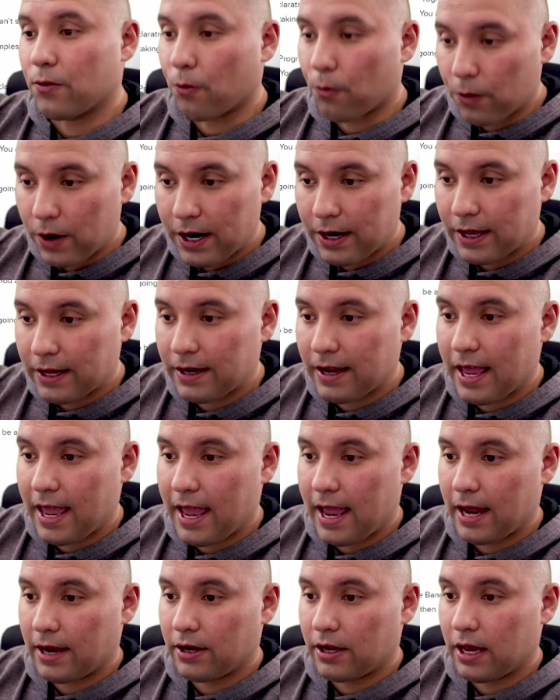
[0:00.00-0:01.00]
and read it
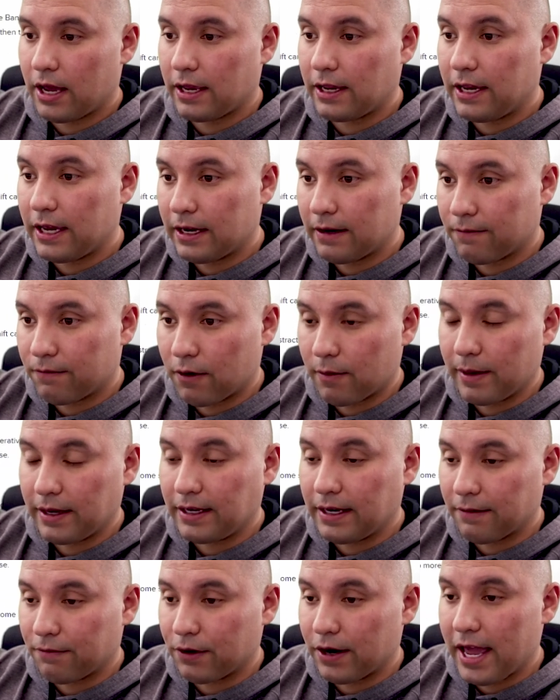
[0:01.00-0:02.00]
and get it from a
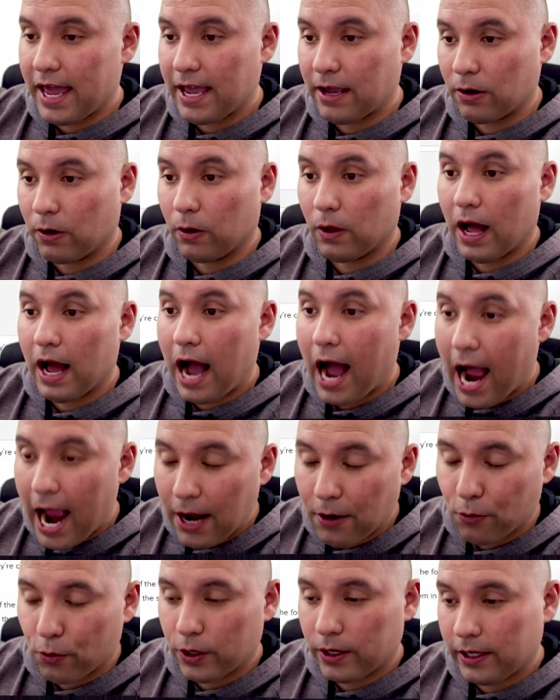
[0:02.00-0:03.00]
different angle.
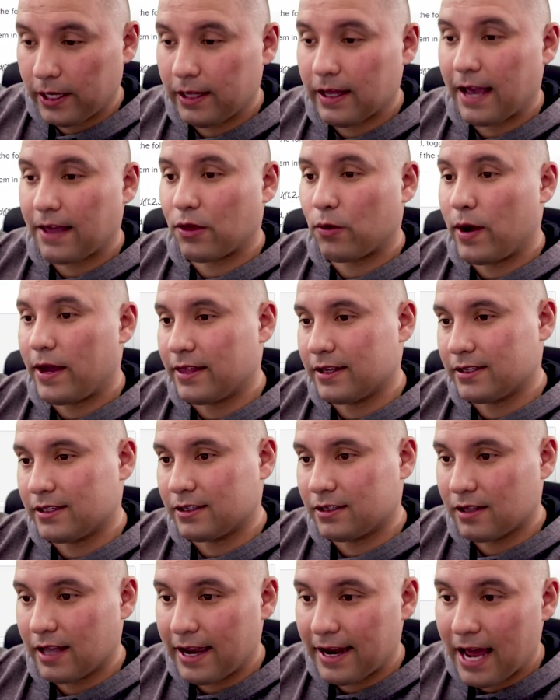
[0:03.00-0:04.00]
I really like the way this
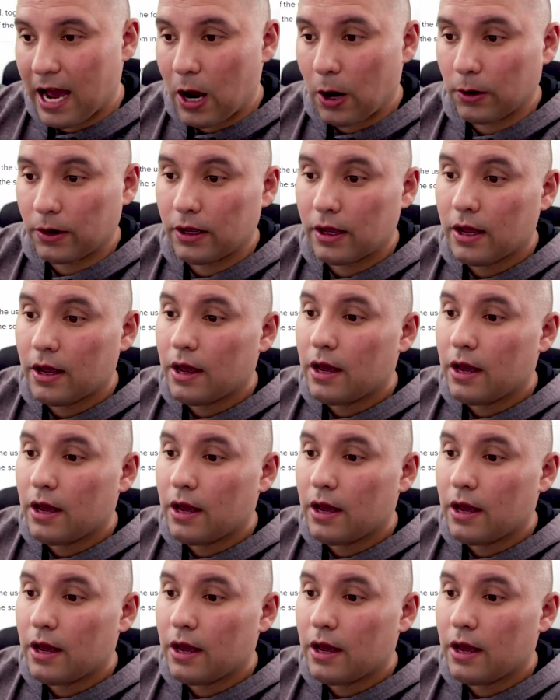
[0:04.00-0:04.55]
is laid out.